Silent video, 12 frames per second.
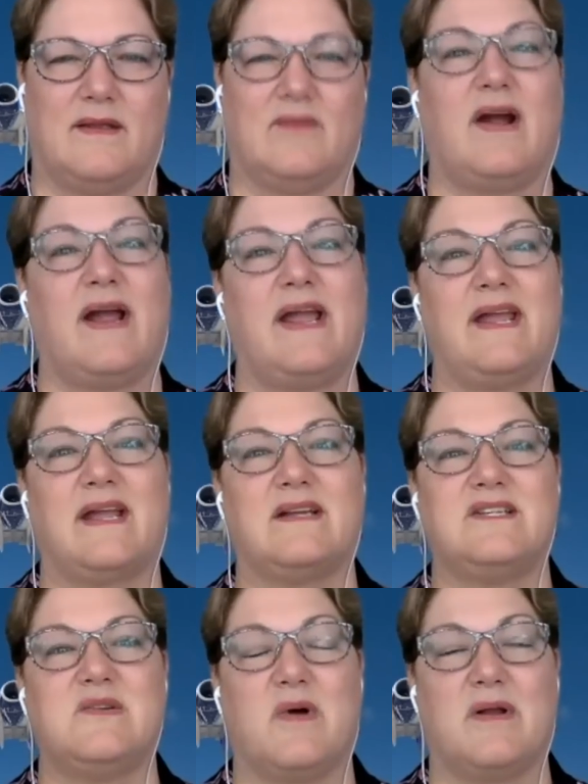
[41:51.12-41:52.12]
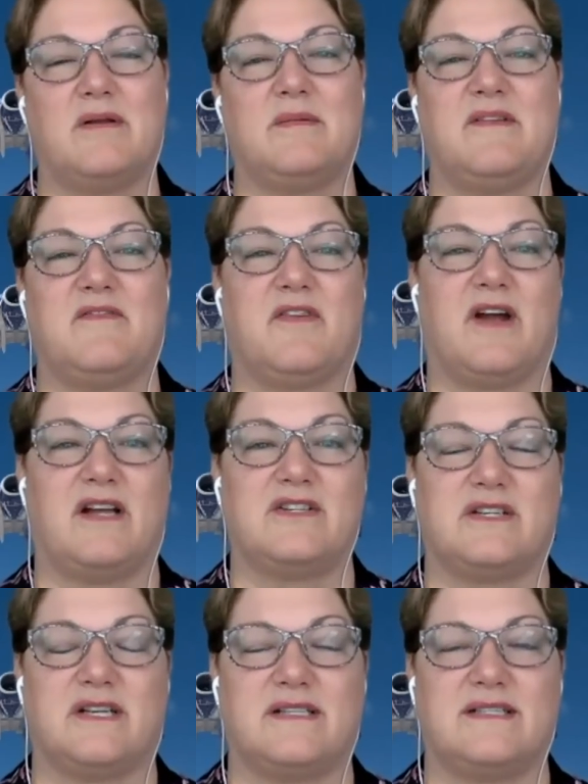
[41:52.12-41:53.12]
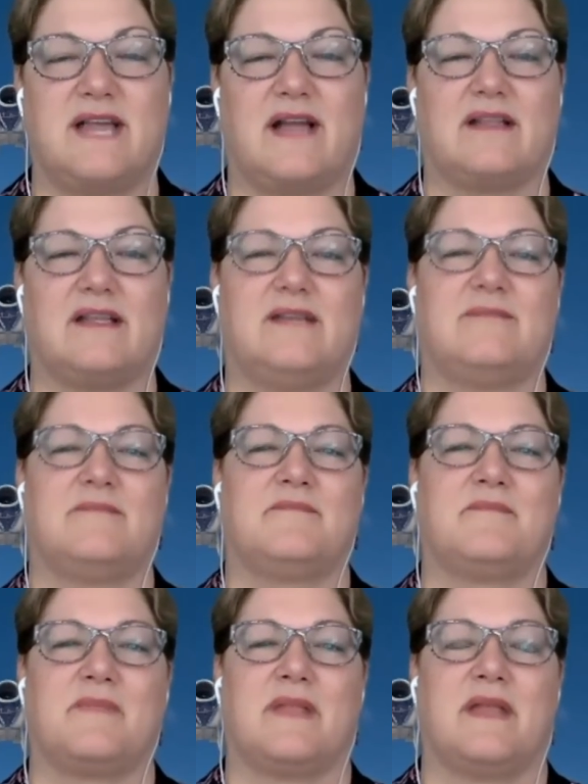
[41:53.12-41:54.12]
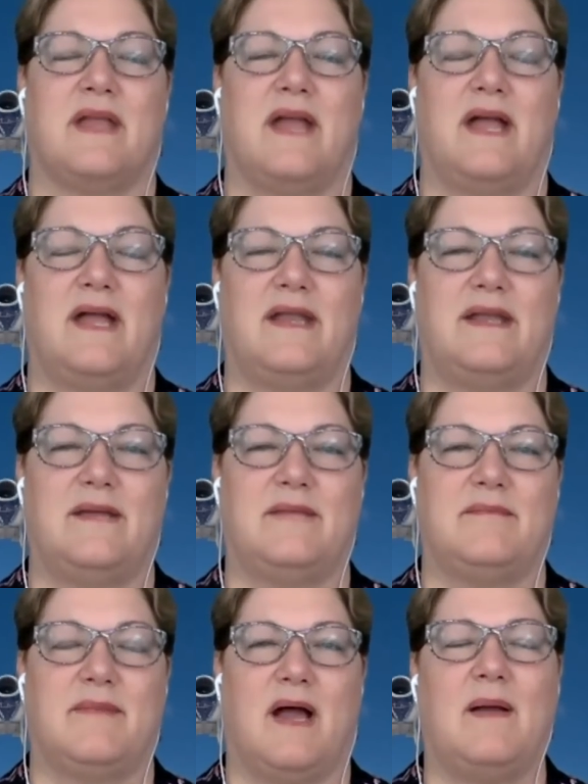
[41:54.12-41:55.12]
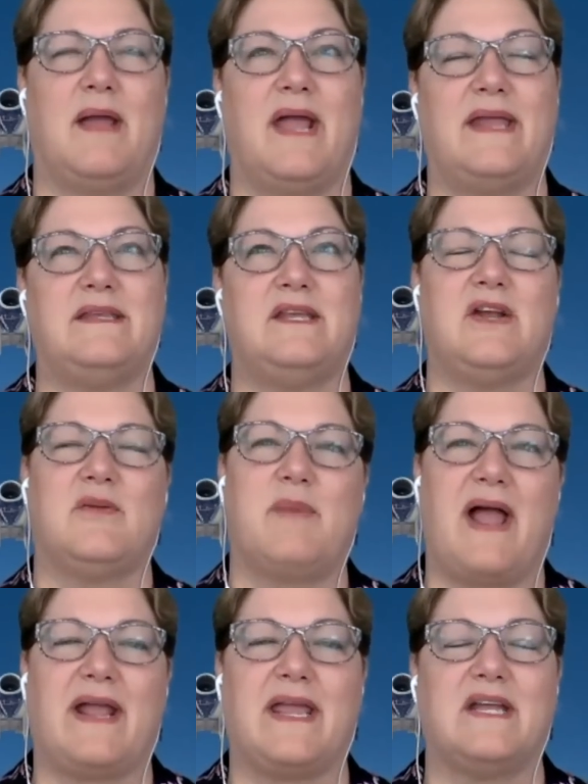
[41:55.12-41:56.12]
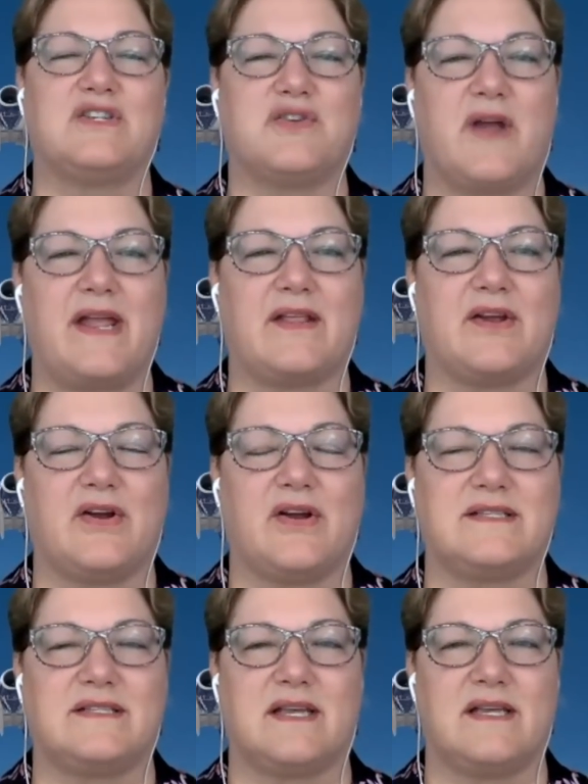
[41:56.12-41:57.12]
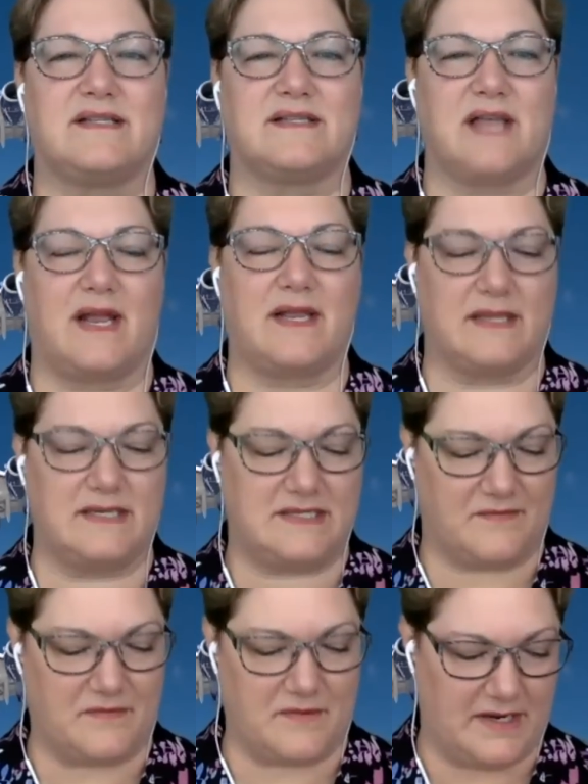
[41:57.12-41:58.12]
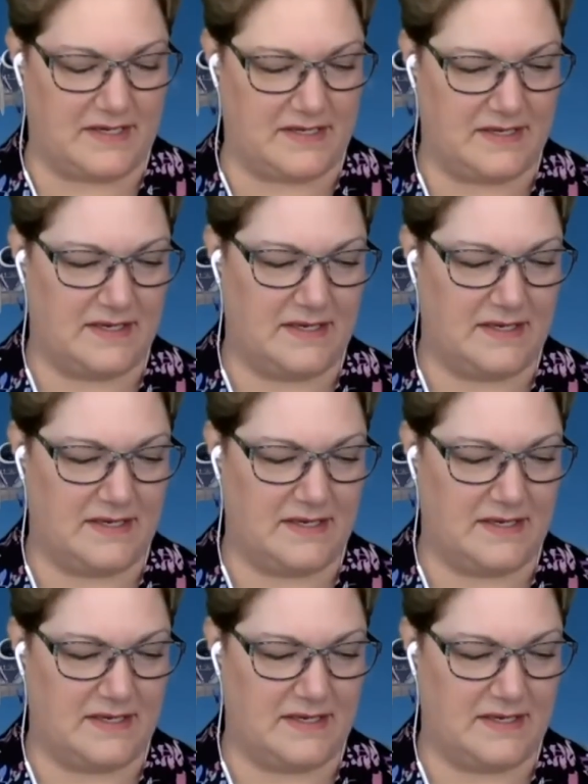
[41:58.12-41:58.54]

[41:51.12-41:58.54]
Right. Because you wanted to be fresh. Exactly. And, um, I, and, you know, packing a trailer is a slightly different